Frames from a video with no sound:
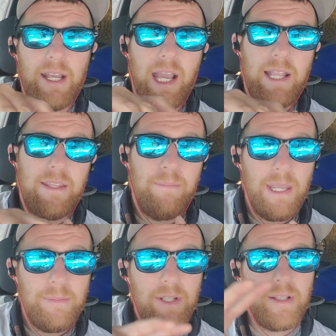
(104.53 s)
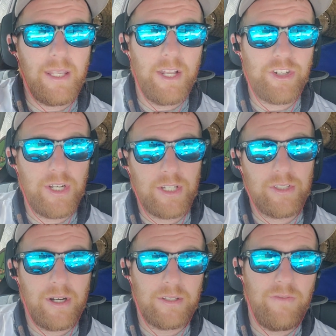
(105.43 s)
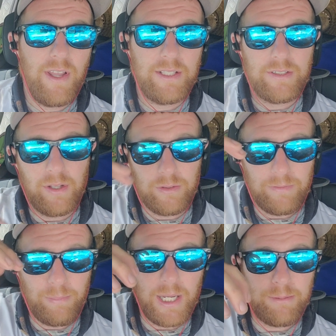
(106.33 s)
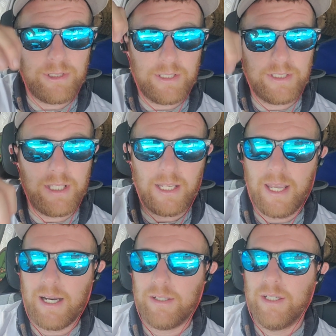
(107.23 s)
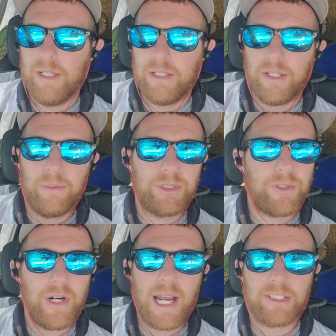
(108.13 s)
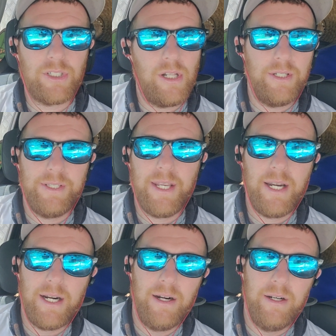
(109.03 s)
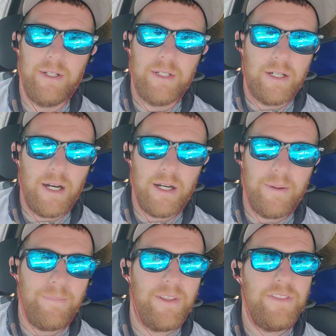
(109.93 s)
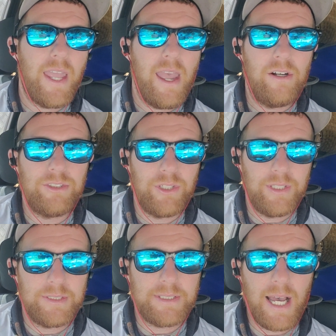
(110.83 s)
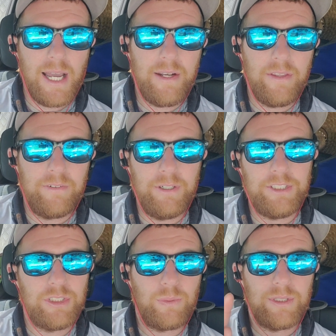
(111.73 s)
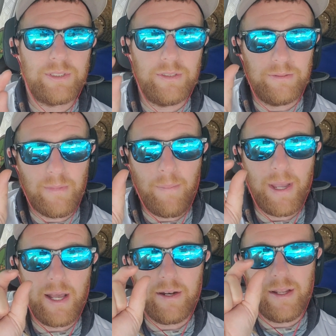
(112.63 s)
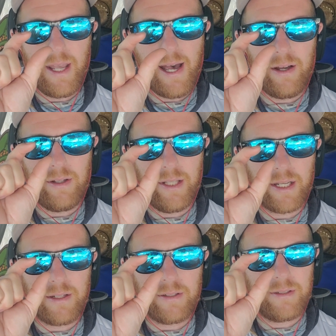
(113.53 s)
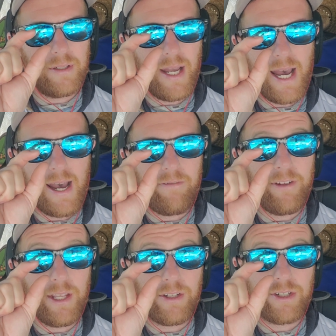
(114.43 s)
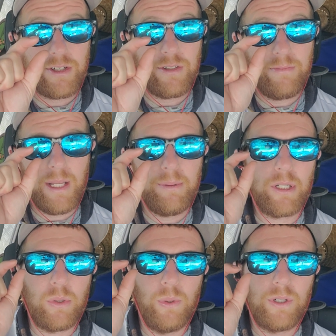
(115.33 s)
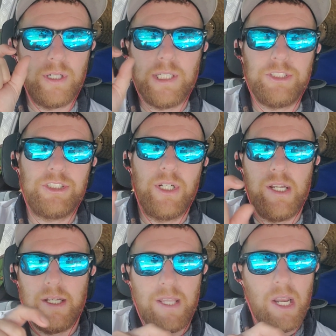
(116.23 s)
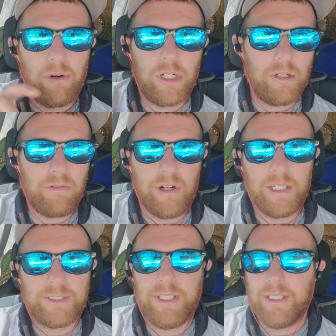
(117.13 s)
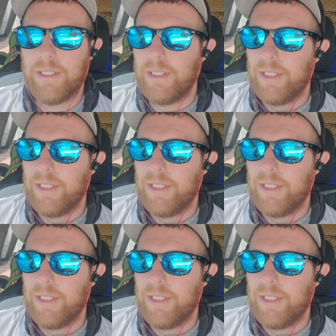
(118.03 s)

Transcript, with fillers: and the, maybe the kitchen exhaust vents, those pipes that stick out. There was cracks all in there. Um, the nails on the side of the ridges were about out like a half inch, maybe a quarter inch. They were all rusted,